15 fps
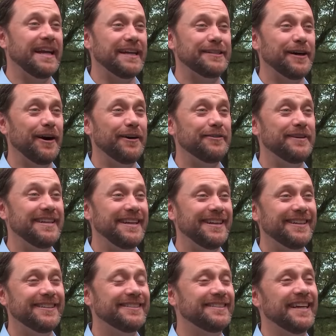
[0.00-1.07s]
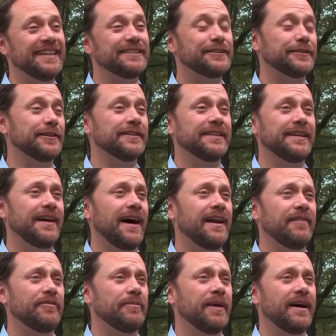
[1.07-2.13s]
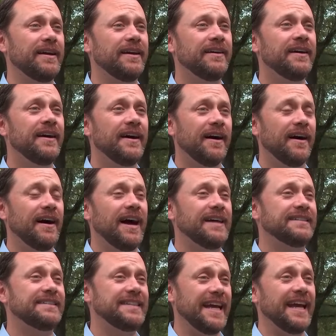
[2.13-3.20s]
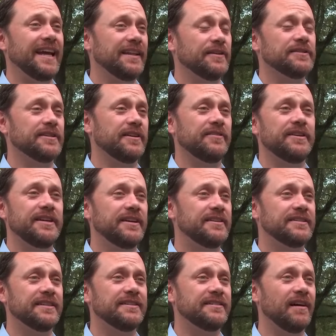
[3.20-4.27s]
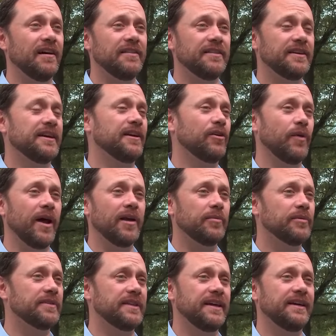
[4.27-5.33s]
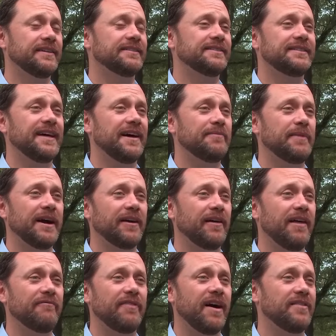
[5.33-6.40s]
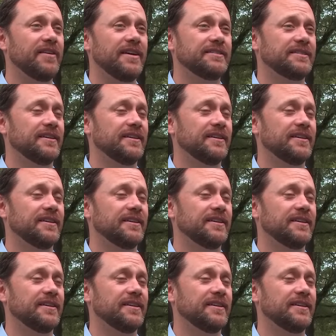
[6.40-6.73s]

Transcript: gets 100 years, and certainly not everybody uh, has taken those 100 years and done the incredible things that my grandfather has